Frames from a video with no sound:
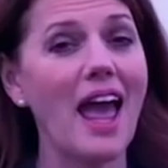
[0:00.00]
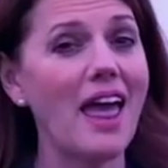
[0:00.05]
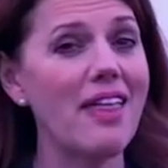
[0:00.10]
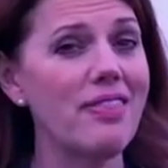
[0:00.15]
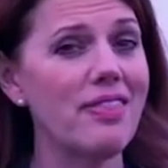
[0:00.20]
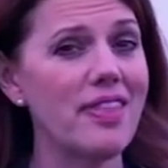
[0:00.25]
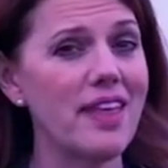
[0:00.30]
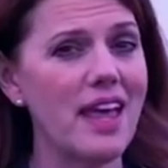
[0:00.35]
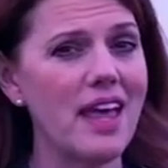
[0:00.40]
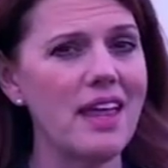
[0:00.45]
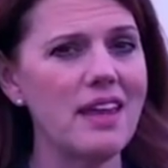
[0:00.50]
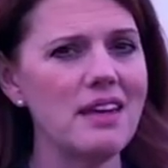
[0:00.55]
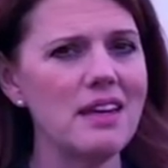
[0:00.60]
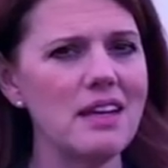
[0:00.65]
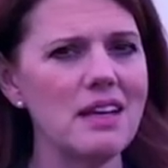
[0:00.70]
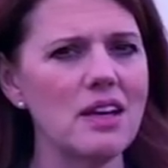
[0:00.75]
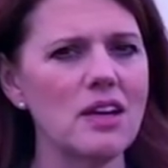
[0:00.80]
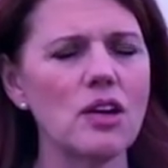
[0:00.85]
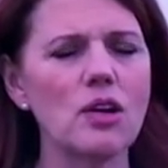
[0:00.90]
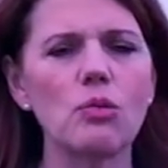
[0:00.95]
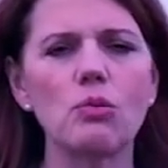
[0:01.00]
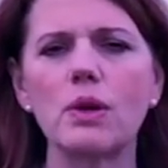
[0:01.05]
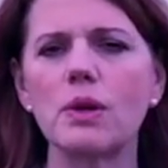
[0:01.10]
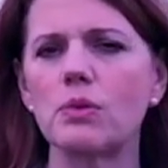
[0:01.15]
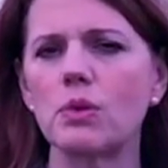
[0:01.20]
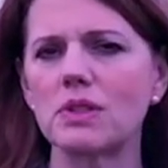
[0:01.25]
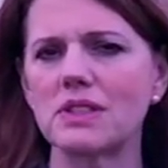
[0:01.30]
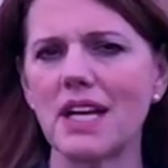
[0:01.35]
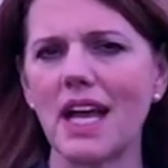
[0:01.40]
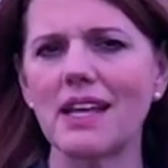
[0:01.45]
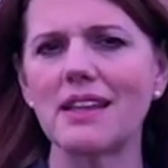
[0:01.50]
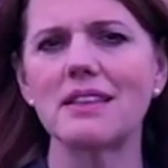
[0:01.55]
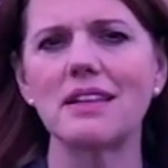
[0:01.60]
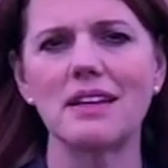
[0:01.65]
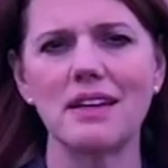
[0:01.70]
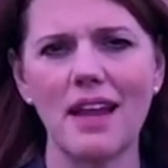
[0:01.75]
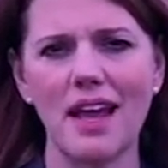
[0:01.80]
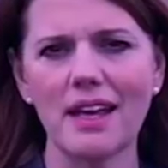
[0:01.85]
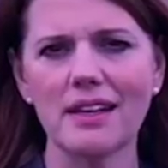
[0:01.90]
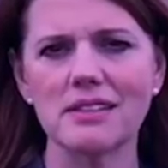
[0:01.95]
And then we will take the
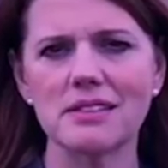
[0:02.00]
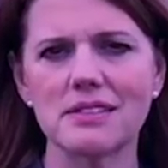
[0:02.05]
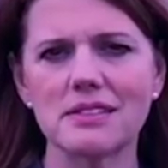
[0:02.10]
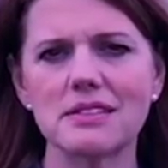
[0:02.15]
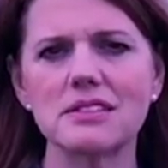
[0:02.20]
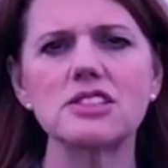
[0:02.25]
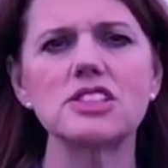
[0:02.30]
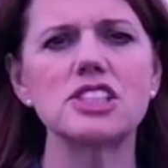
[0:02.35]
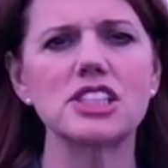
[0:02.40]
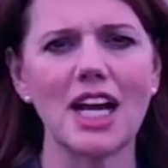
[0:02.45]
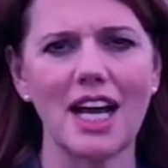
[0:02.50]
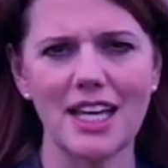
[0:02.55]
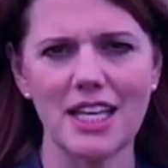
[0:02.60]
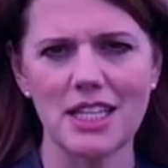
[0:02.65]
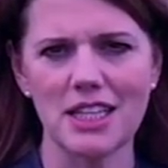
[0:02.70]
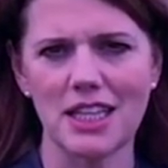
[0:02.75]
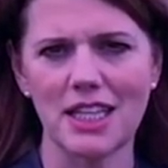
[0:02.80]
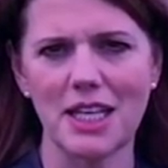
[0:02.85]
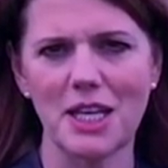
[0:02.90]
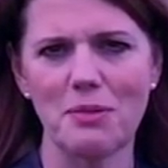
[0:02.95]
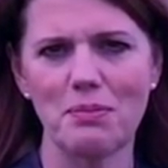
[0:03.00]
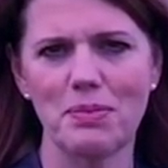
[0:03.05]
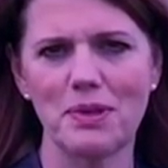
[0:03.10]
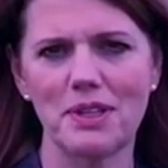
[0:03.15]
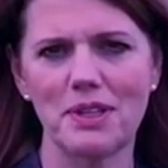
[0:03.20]
next giant leap.